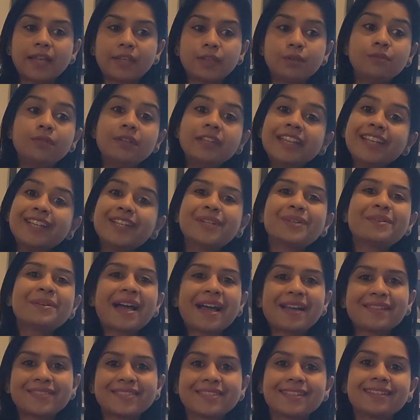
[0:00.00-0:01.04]
you need to
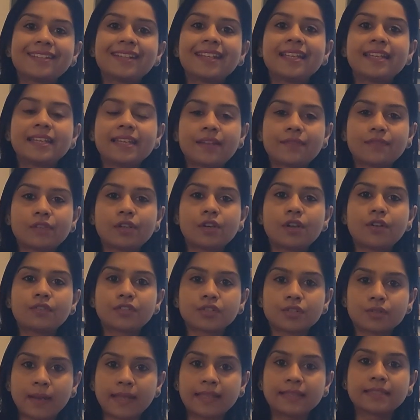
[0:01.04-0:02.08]
have certain level of
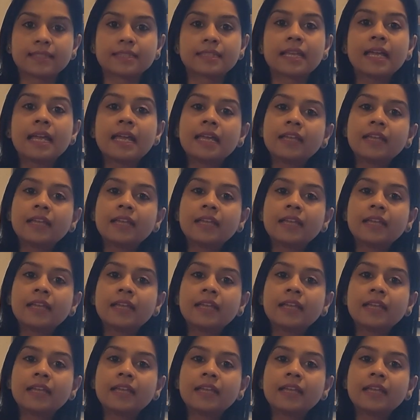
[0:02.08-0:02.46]
strengths.